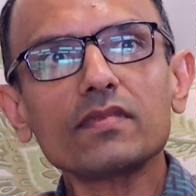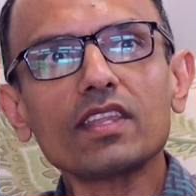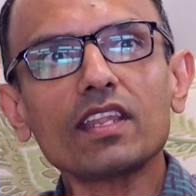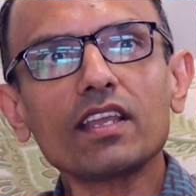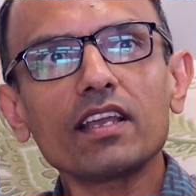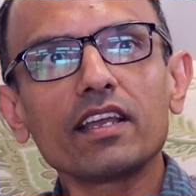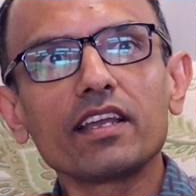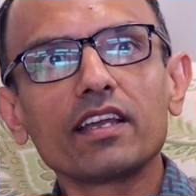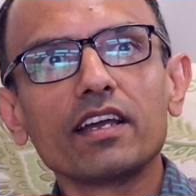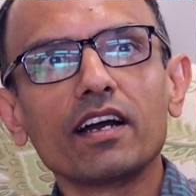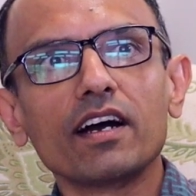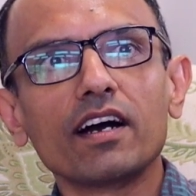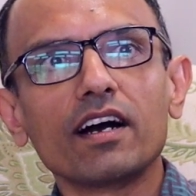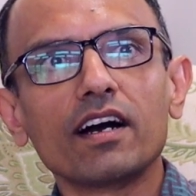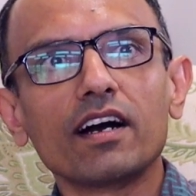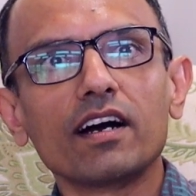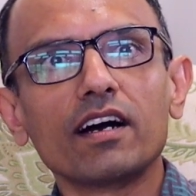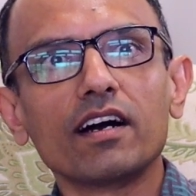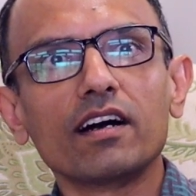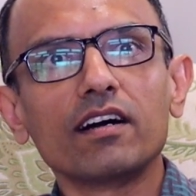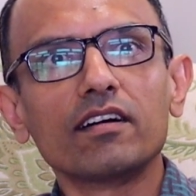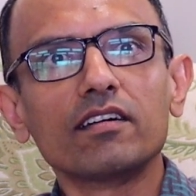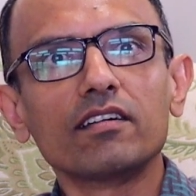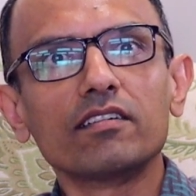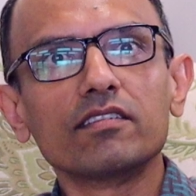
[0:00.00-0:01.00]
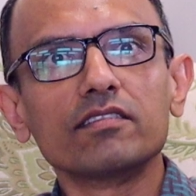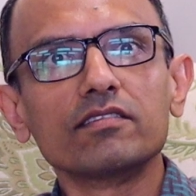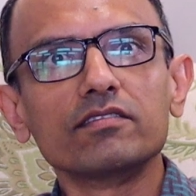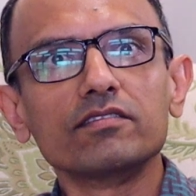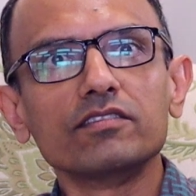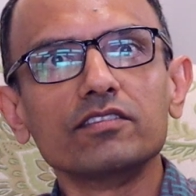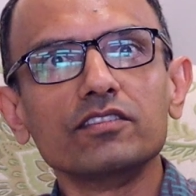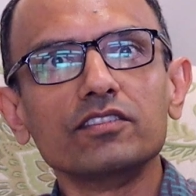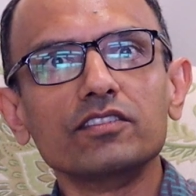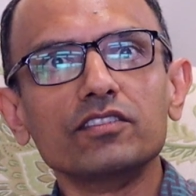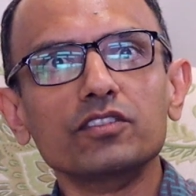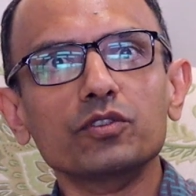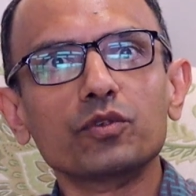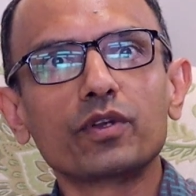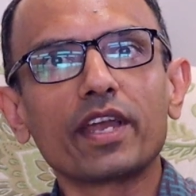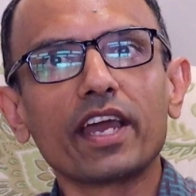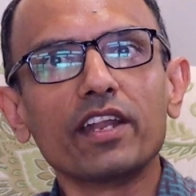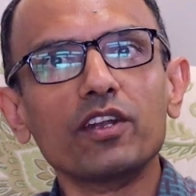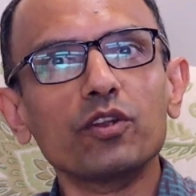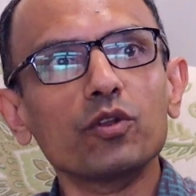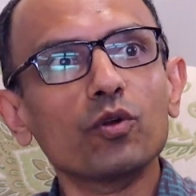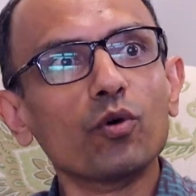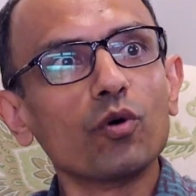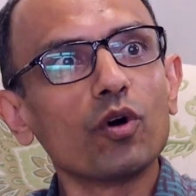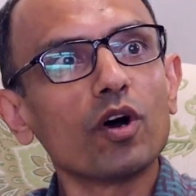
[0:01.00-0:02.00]
You
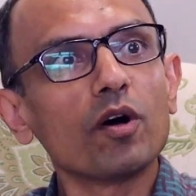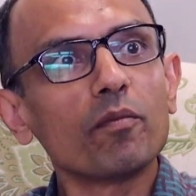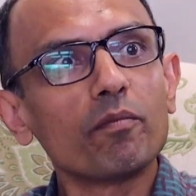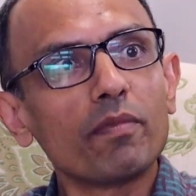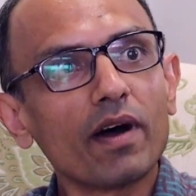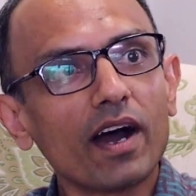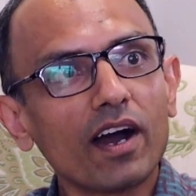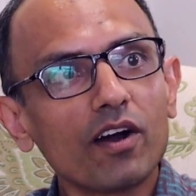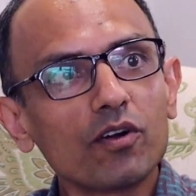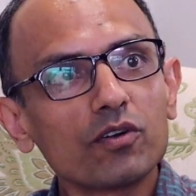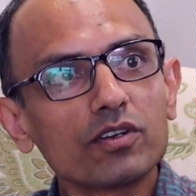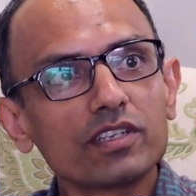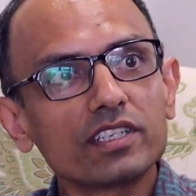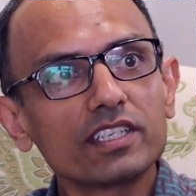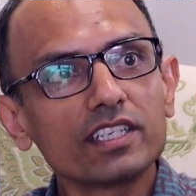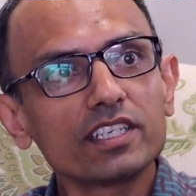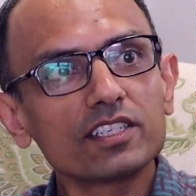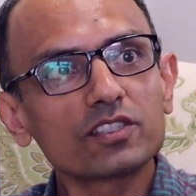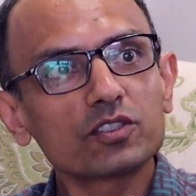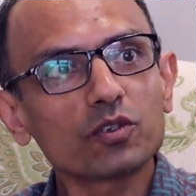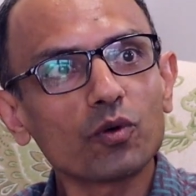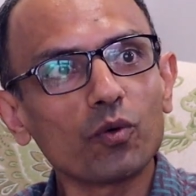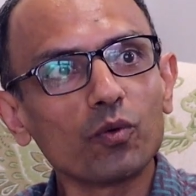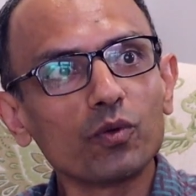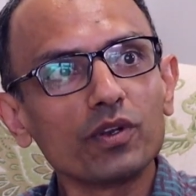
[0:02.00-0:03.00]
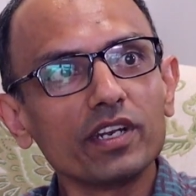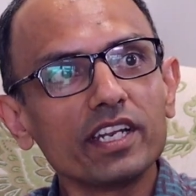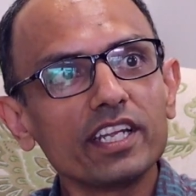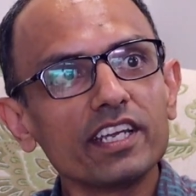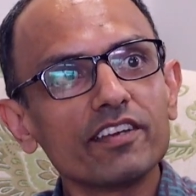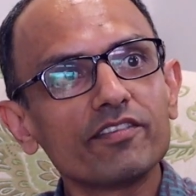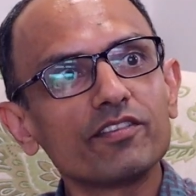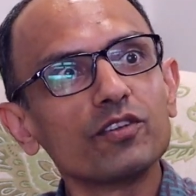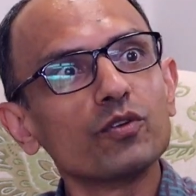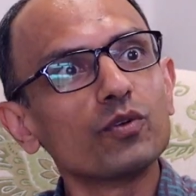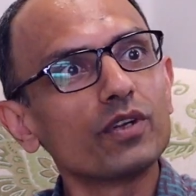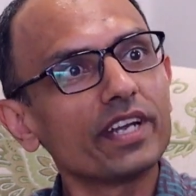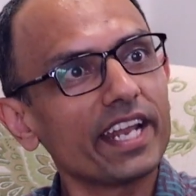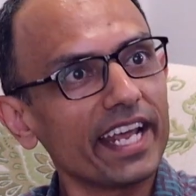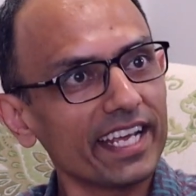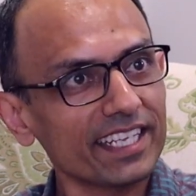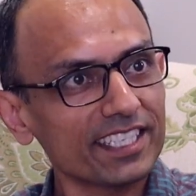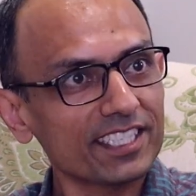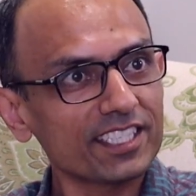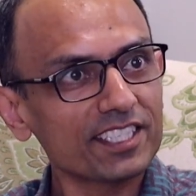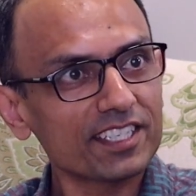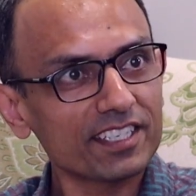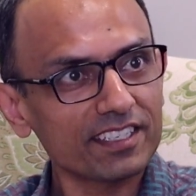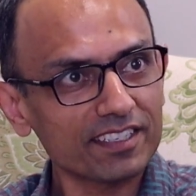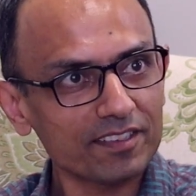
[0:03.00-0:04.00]
can know about this only if you
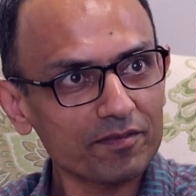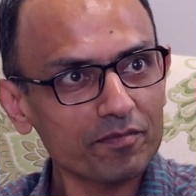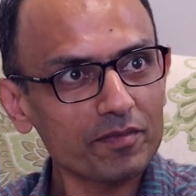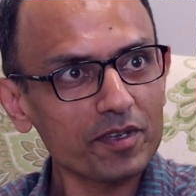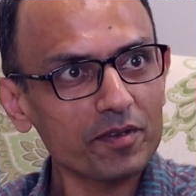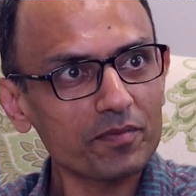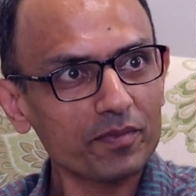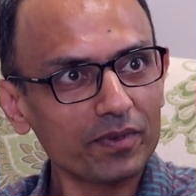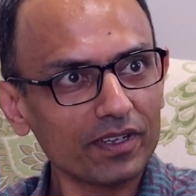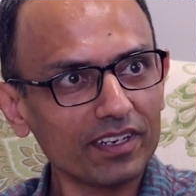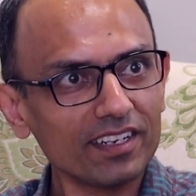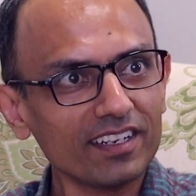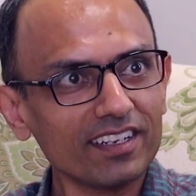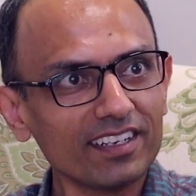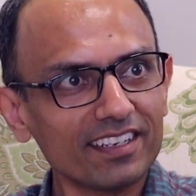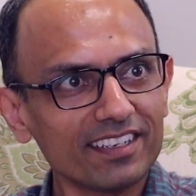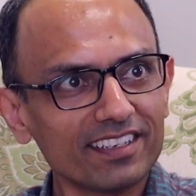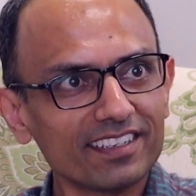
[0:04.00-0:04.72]
test people.